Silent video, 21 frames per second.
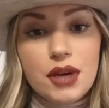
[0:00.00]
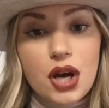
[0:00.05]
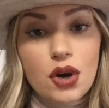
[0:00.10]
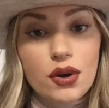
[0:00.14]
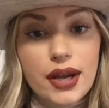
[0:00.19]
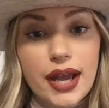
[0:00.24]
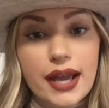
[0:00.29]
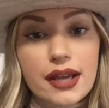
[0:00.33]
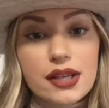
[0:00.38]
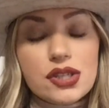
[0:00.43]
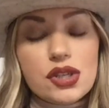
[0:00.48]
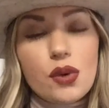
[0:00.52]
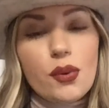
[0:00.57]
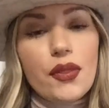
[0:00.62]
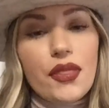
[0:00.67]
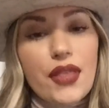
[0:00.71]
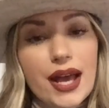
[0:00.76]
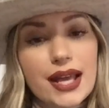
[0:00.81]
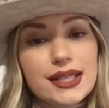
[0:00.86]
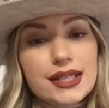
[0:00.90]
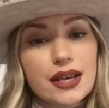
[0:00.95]
Okay, so
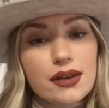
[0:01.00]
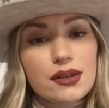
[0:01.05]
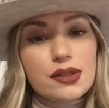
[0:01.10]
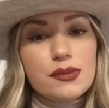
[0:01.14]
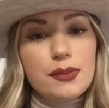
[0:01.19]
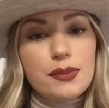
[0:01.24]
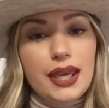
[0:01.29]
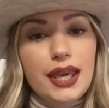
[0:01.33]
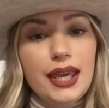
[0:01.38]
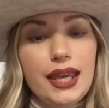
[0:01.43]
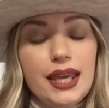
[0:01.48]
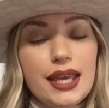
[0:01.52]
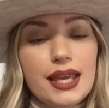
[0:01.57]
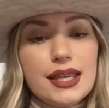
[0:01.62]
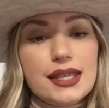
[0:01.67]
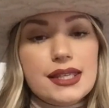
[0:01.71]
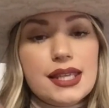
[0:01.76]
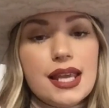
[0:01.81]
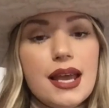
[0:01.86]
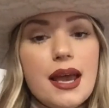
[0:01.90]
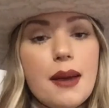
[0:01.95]
what that tells me
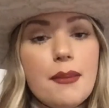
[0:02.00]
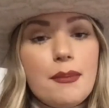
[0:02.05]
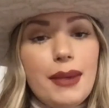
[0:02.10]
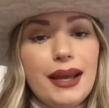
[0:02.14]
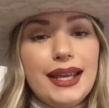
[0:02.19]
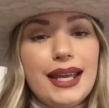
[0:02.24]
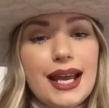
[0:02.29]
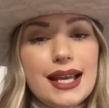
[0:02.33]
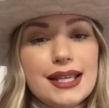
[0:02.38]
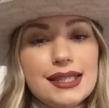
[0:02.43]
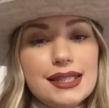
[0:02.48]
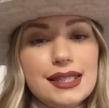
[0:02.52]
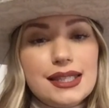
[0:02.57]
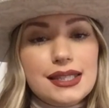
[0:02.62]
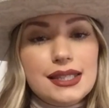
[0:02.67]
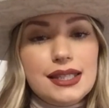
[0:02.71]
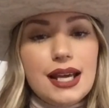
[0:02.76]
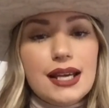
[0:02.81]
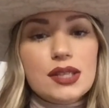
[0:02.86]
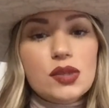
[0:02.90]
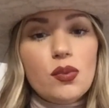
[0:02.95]
is my
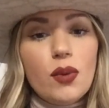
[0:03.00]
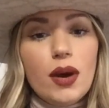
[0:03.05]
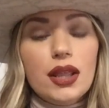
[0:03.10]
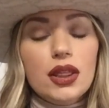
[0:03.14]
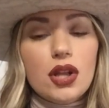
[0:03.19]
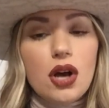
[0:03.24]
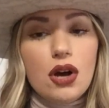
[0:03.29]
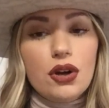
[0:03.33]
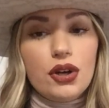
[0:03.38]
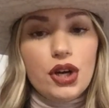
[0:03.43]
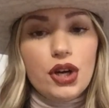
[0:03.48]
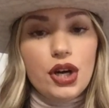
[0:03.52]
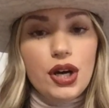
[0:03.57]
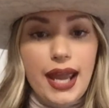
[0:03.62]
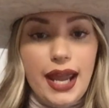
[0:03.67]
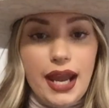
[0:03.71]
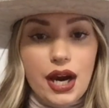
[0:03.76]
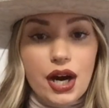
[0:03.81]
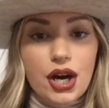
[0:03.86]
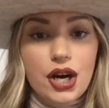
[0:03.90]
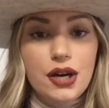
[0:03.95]
guest does want longer
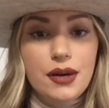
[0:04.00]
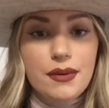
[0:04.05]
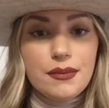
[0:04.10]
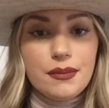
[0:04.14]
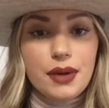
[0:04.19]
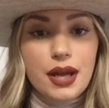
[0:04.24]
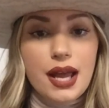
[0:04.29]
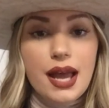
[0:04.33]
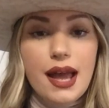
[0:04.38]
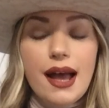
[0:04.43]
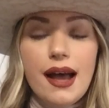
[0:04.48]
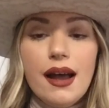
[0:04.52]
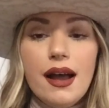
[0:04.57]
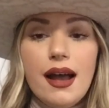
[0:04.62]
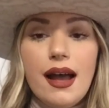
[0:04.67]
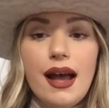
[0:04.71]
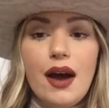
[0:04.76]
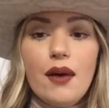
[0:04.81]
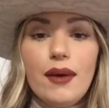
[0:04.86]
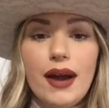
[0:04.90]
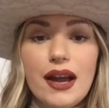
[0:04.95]
hair.
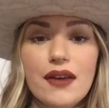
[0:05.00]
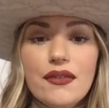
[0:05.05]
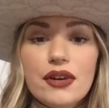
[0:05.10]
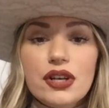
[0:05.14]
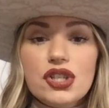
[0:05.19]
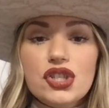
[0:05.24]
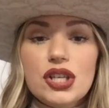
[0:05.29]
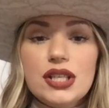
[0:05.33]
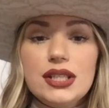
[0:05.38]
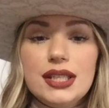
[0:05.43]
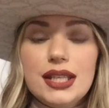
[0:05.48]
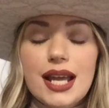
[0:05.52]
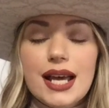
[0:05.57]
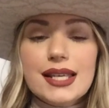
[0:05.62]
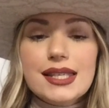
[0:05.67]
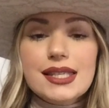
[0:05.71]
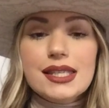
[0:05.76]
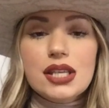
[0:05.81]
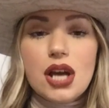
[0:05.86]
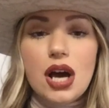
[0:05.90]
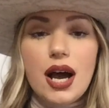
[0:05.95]
However, she
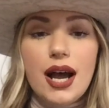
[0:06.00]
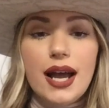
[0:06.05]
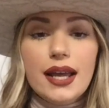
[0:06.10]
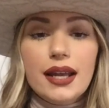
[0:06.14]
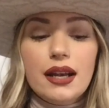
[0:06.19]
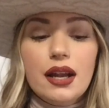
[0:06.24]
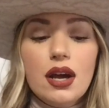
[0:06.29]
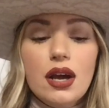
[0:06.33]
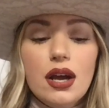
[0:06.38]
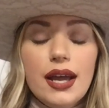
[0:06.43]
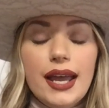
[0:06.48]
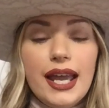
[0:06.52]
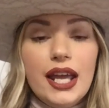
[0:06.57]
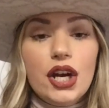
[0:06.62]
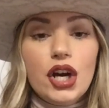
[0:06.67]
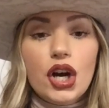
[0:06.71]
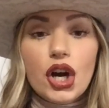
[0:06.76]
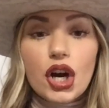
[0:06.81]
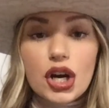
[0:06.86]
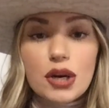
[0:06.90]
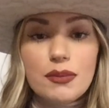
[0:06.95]
does not in
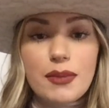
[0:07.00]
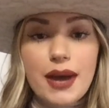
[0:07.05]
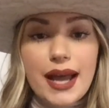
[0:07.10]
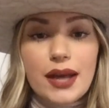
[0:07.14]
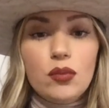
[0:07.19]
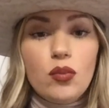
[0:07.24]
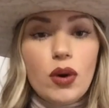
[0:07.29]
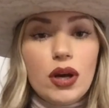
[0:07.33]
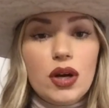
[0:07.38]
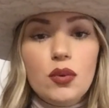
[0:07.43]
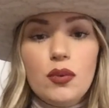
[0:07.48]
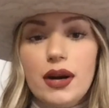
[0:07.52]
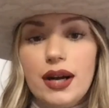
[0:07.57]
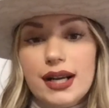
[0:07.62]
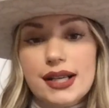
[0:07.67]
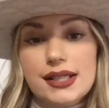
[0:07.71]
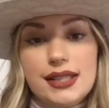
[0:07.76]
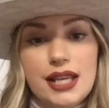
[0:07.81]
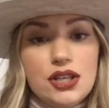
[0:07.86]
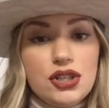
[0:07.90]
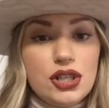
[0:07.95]
her mind, want to wear
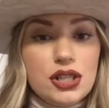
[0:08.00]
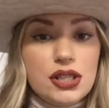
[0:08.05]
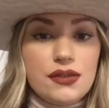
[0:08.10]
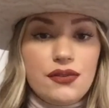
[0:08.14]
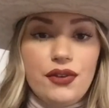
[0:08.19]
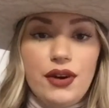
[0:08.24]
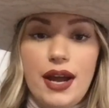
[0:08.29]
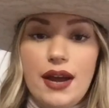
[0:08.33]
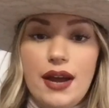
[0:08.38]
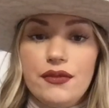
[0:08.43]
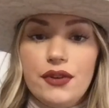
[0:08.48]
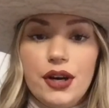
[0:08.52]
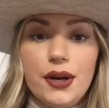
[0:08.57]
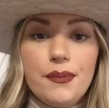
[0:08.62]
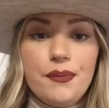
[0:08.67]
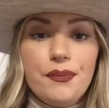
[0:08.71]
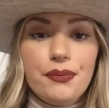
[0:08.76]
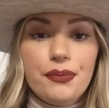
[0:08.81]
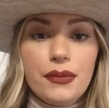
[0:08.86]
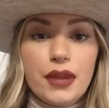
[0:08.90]
extensions forever.